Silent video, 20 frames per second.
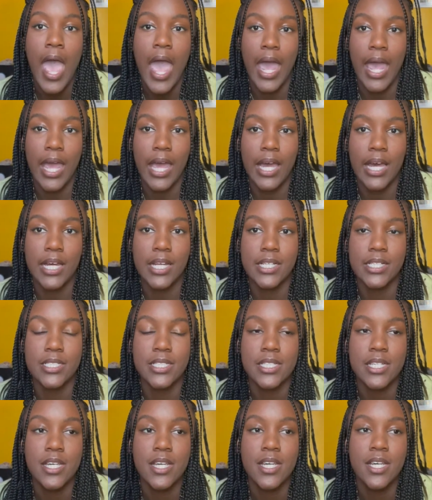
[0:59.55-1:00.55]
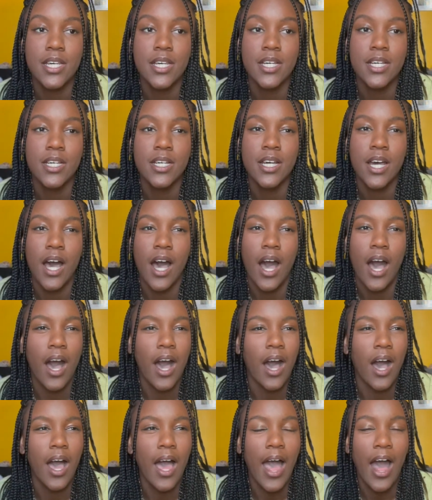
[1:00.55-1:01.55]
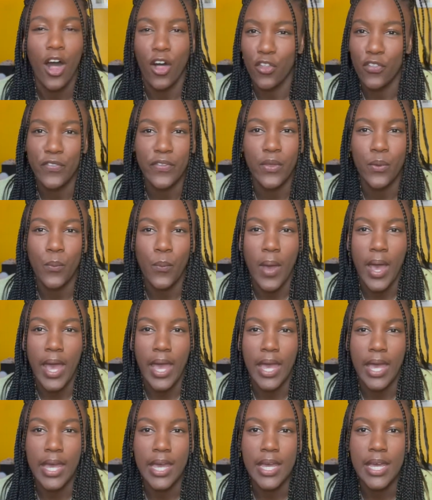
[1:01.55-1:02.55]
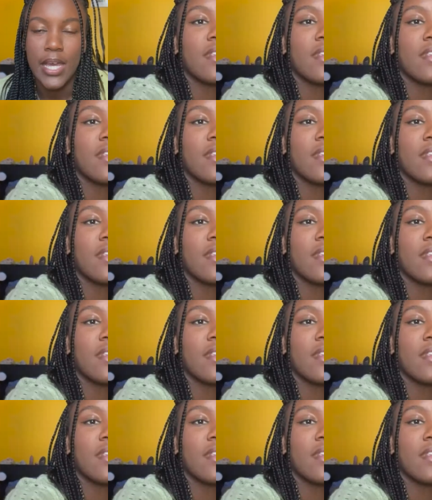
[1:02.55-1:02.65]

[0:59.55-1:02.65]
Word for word: and healthy way.